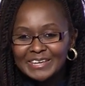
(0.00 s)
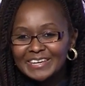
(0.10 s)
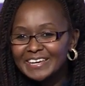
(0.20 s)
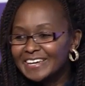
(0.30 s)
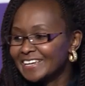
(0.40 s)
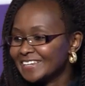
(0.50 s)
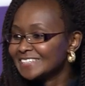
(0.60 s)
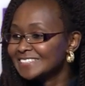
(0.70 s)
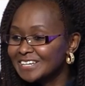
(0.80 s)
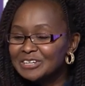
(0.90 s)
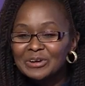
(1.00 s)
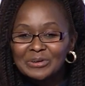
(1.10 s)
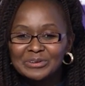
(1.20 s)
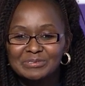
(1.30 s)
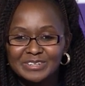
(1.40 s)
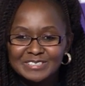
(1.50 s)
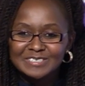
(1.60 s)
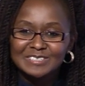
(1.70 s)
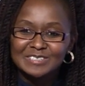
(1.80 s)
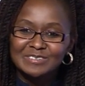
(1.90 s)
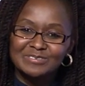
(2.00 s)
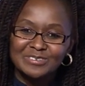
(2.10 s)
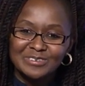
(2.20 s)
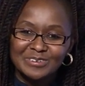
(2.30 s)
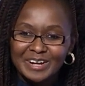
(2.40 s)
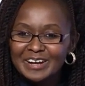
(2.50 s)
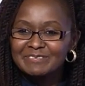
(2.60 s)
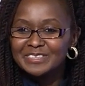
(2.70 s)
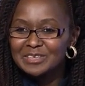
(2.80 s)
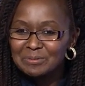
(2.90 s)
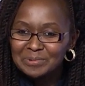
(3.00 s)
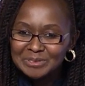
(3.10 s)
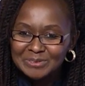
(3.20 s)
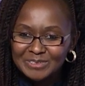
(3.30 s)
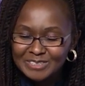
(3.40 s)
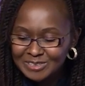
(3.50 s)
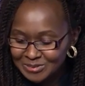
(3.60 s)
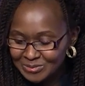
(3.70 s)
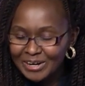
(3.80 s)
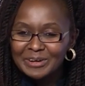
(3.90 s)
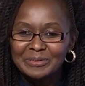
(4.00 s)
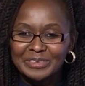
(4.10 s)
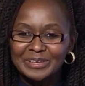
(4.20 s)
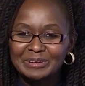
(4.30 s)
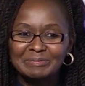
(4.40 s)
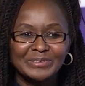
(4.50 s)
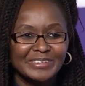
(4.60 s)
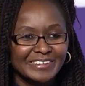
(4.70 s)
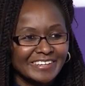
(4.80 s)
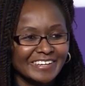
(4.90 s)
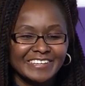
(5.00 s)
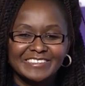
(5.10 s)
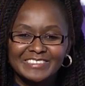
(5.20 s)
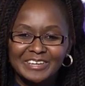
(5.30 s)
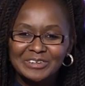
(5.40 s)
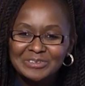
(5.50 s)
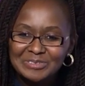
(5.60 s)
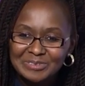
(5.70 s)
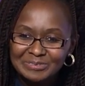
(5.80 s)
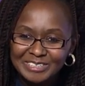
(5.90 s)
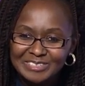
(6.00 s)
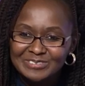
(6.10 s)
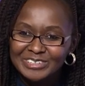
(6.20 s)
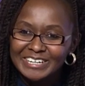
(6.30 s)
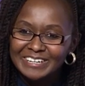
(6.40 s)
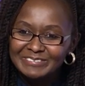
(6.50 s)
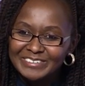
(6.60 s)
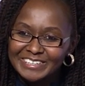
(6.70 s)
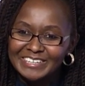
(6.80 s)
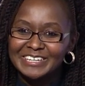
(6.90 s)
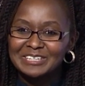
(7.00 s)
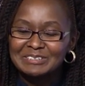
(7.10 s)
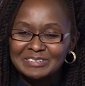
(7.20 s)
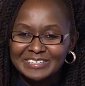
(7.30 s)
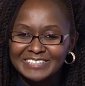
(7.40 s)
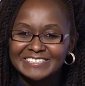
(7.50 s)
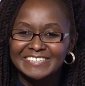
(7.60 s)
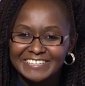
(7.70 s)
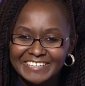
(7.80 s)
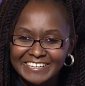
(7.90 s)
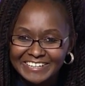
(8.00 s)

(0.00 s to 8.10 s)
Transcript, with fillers: and Technical University for having the opportunity to work with them. And thank you so much for coming and listening.